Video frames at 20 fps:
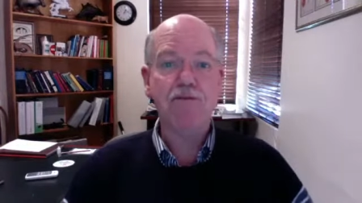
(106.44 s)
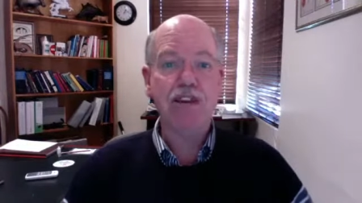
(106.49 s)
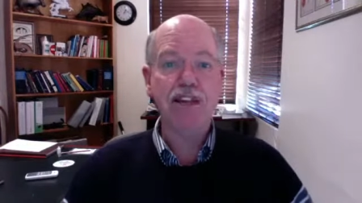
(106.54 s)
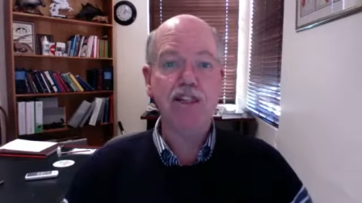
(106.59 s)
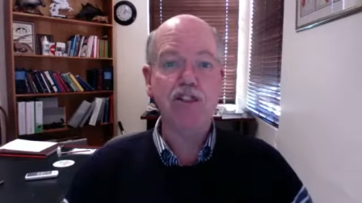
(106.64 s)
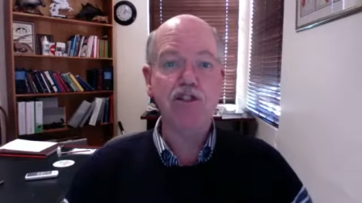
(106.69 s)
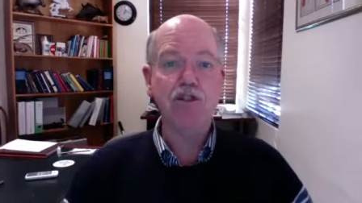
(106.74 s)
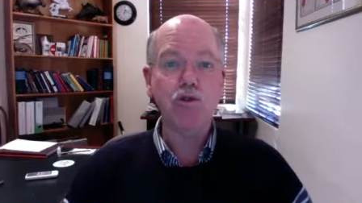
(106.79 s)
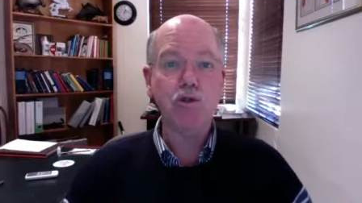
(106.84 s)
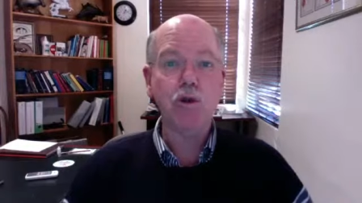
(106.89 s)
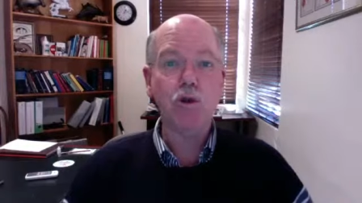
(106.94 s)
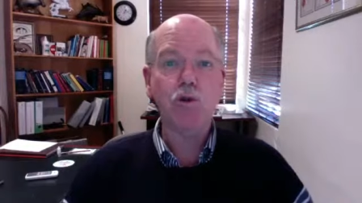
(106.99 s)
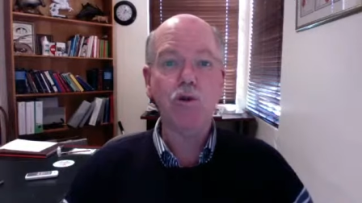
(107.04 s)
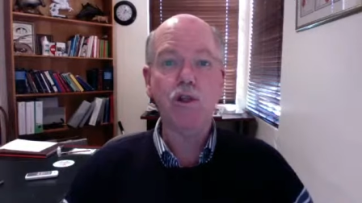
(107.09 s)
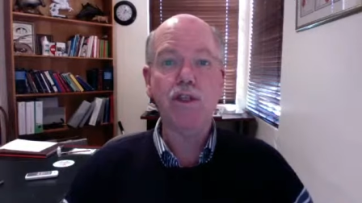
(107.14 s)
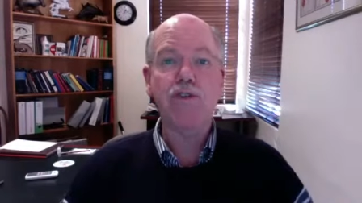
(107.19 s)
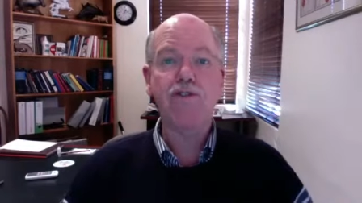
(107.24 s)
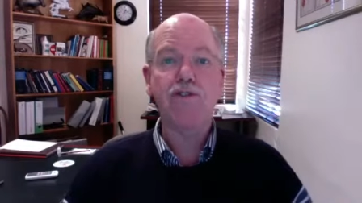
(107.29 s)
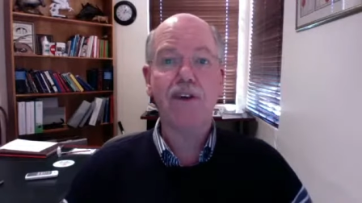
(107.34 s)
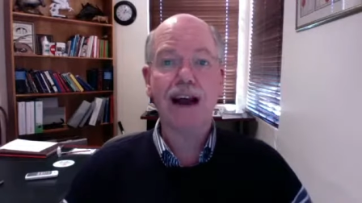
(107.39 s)
in due
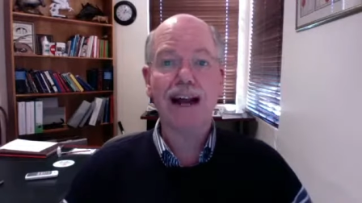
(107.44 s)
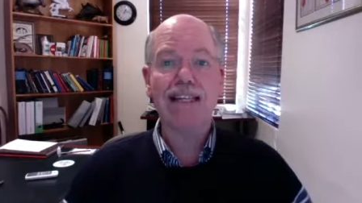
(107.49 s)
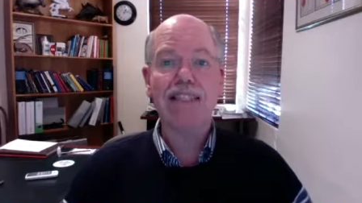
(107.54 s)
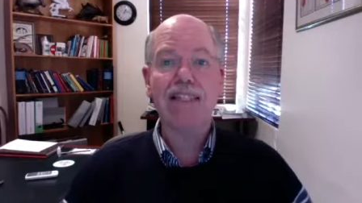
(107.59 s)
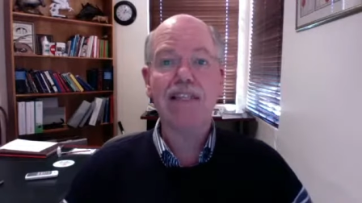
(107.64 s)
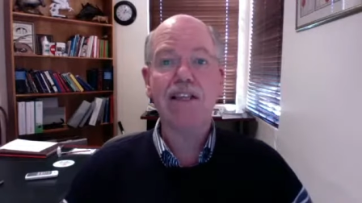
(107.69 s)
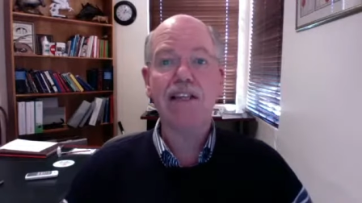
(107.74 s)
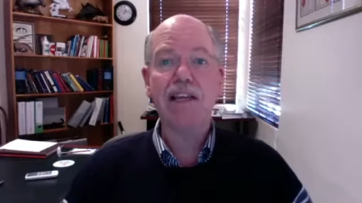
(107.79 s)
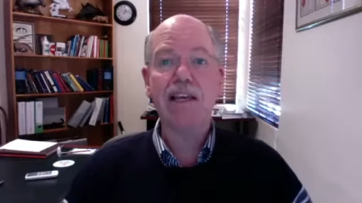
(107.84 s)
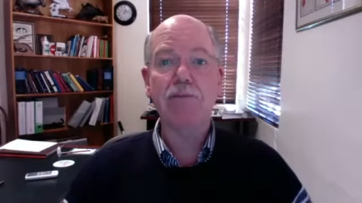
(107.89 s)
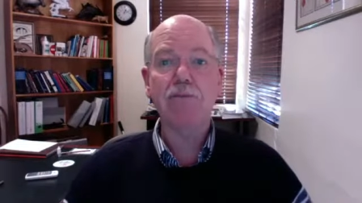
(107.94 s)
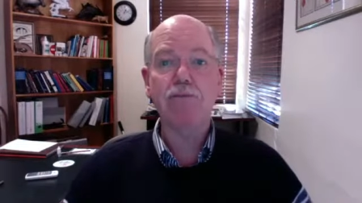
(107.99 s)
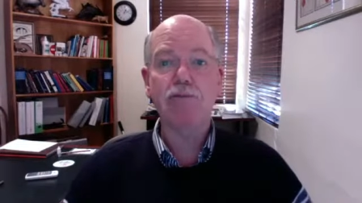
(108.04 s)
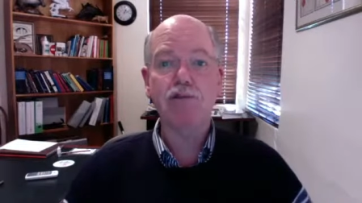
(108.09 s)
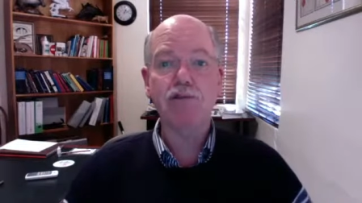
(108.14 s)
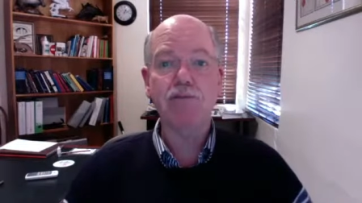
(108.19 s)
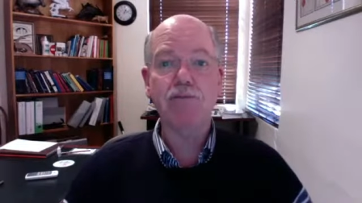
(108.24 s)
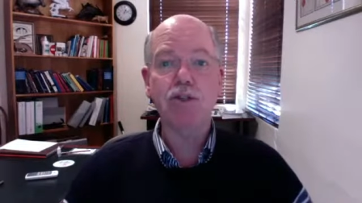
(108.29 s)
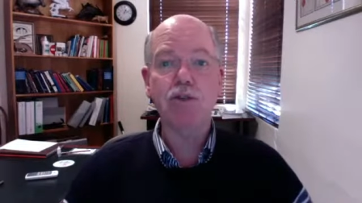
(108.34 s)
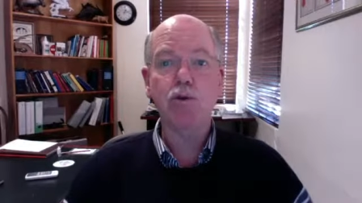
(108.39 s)
course finds that the
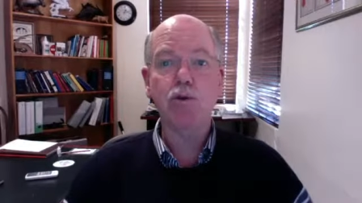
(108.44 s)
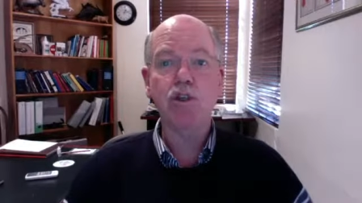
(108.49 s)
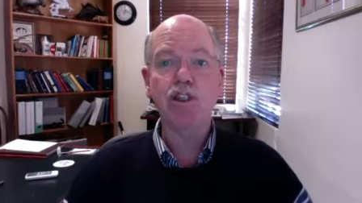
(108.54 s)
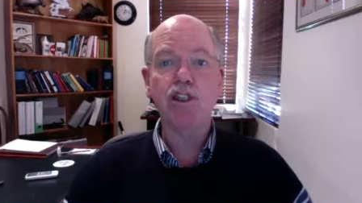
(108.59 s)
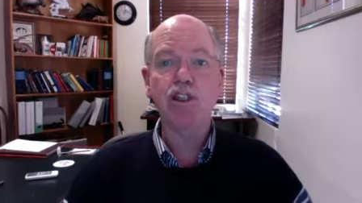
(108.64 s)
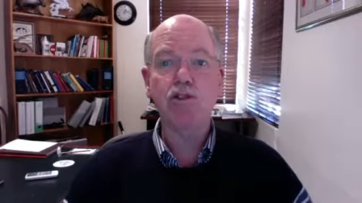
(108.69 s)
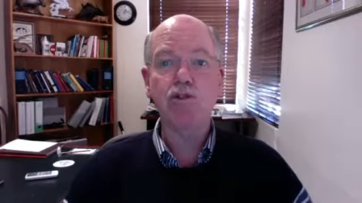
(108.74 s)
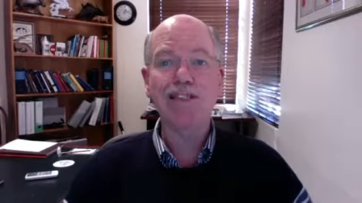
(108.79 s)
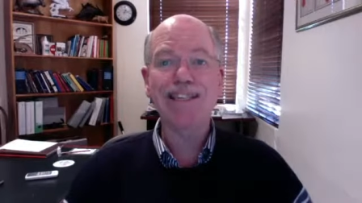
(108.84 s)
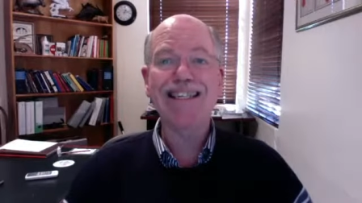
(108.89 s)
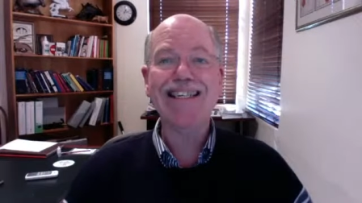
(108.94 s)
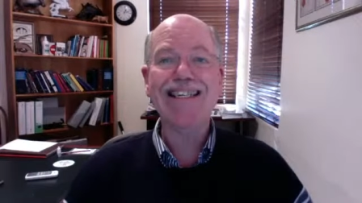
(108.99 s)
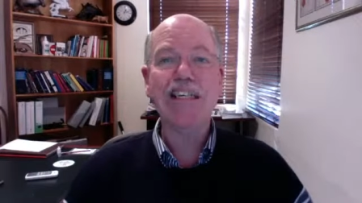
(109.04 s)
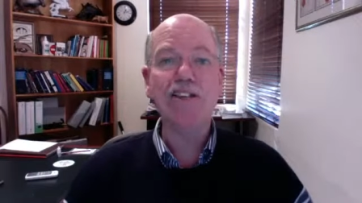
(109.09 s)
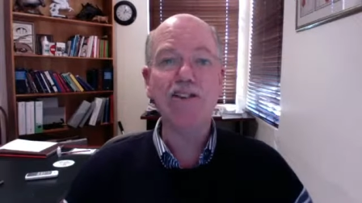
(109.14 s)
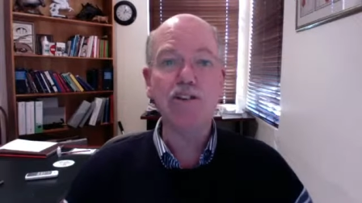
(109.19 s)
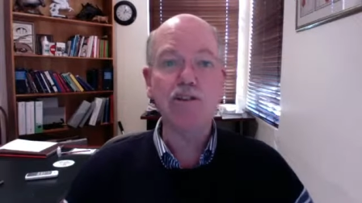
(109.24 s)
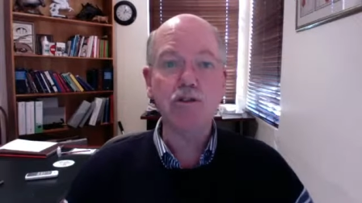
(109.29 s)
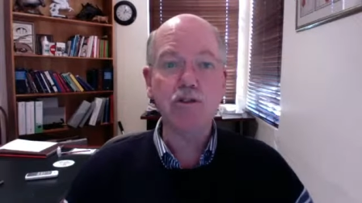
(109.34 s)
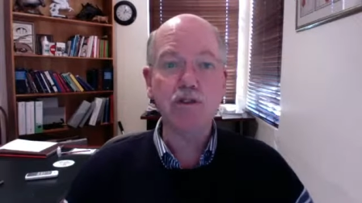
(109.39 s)
improvement or its use is
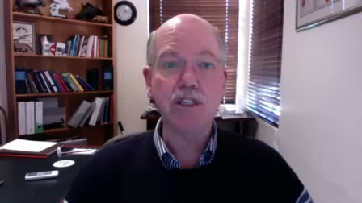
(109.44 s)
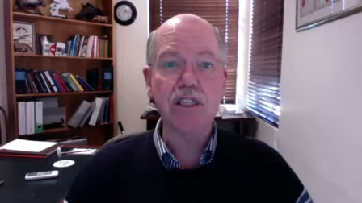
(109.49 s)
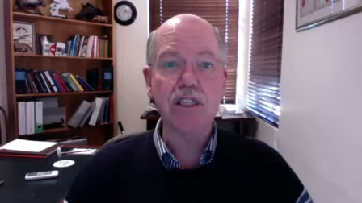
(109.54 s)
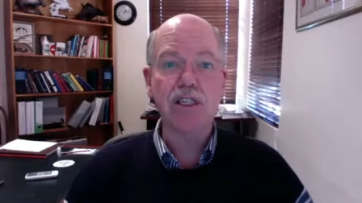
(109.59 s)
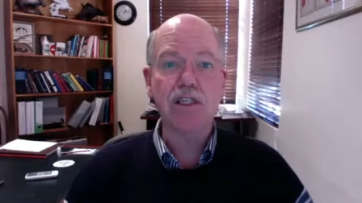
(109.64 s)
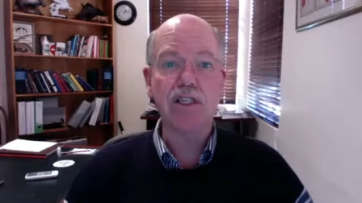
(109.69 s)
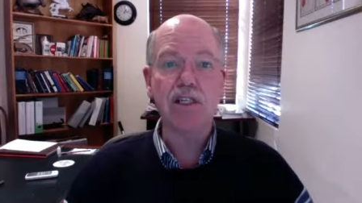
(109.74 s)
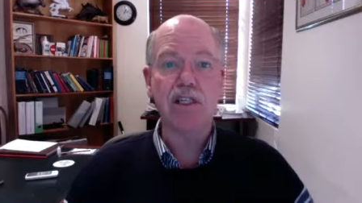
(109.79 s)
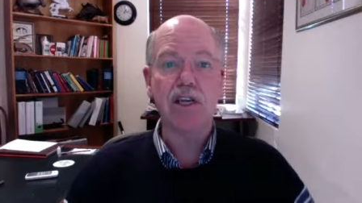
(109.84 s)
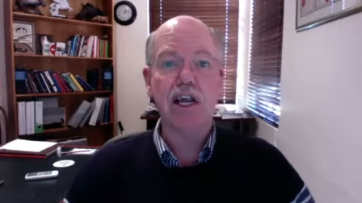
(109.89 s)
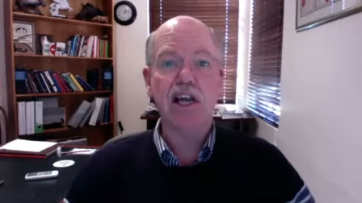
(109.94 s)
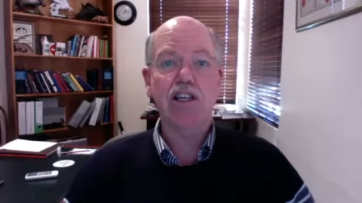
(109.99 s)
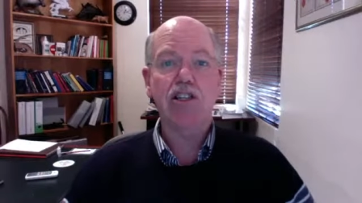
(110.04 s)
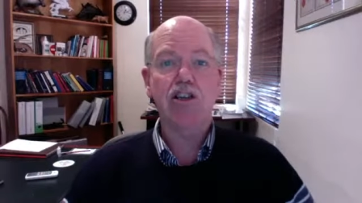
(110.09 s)
a nuisance